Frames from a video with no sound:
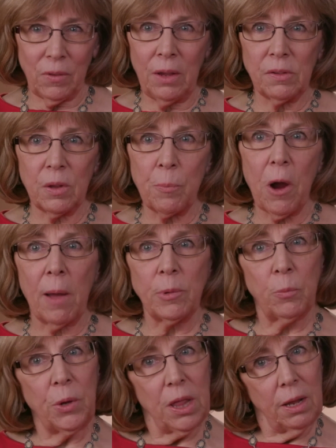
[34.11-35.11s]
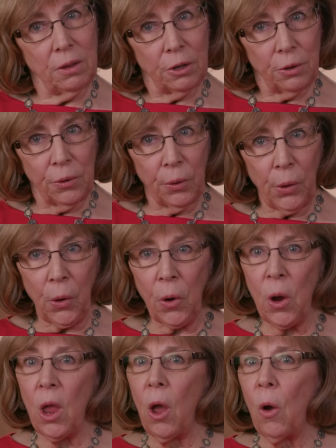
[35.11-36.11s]
Is the problem within the
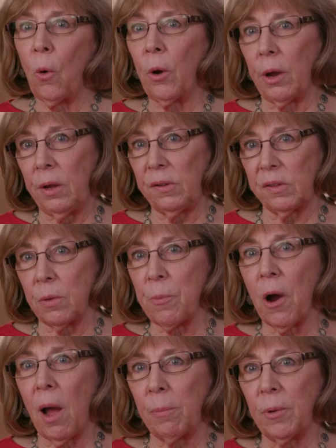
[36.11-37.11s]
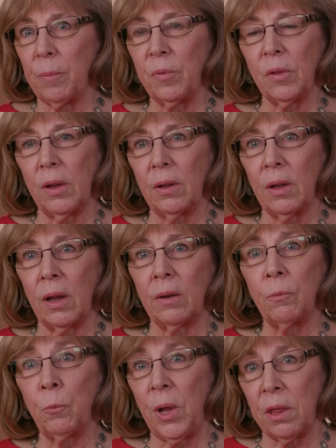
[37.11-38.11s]
learner or is the problem
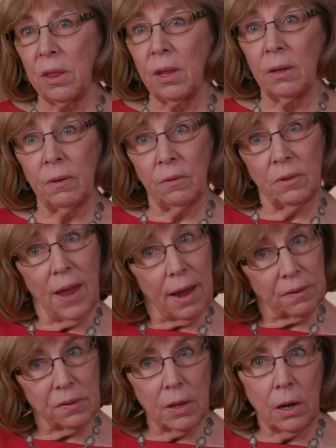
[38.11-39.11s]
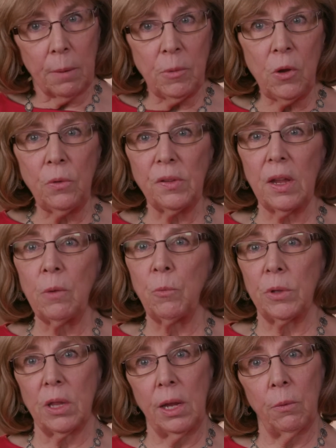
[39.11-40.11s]
with the text that I'm using,
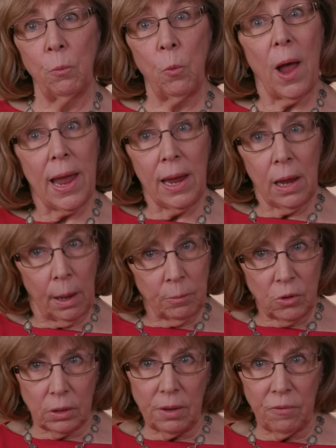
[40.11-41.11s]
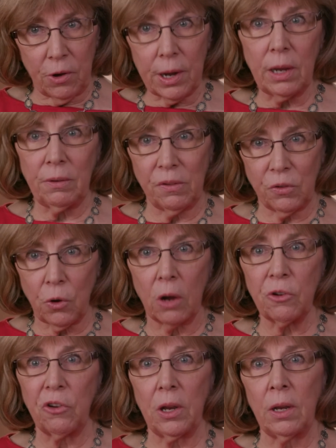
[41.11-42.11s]
with the way I'm delivering
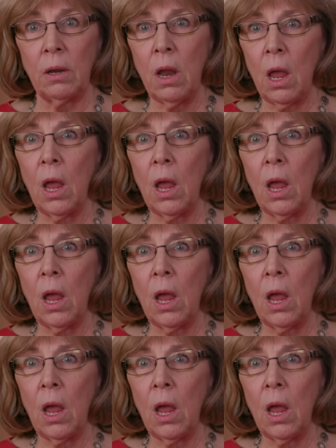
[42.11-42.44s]
instruction,